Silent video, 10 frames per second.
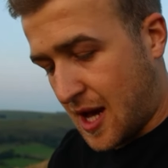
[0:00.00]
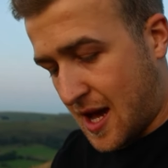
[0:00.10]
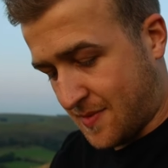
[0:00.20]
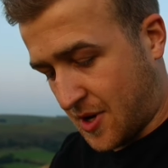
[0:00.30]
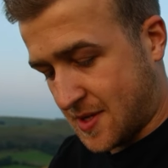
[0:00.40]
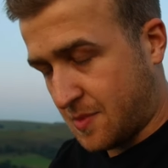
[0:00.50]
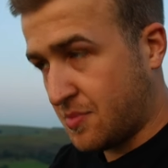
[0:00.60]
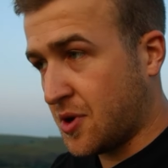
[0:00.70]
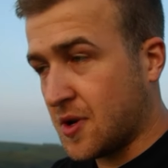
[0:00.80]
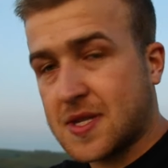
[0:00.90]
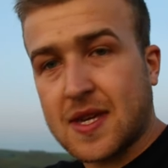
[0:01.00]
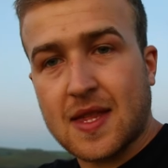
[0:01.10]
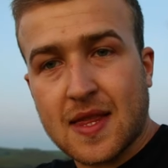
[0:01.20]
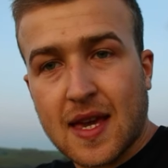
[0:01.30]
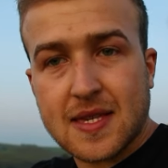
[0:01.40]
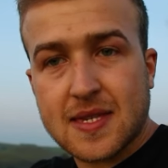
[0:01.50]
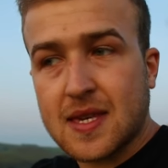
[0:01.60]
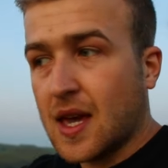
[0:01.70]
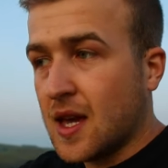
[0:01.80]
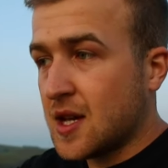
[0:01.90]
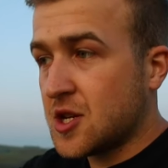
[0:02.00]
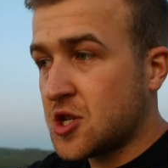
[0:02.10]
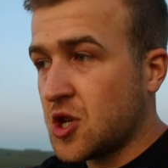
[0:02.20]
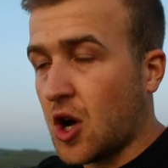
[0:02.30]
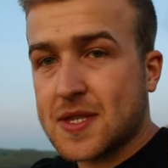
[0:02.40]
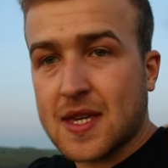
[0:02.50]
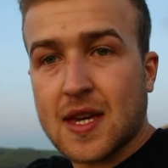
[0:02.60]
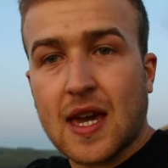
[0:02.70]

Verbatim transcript: I'm going to put this shot